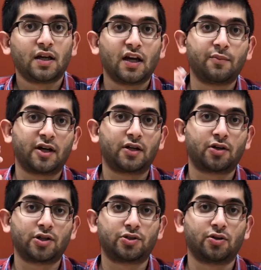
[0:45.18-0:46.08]
A
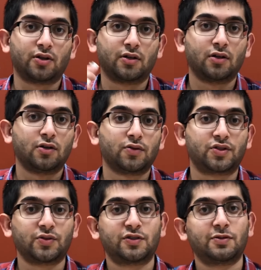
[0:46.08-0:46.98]
microcontroller
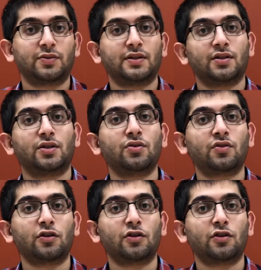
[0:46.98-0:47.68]
will switch between the two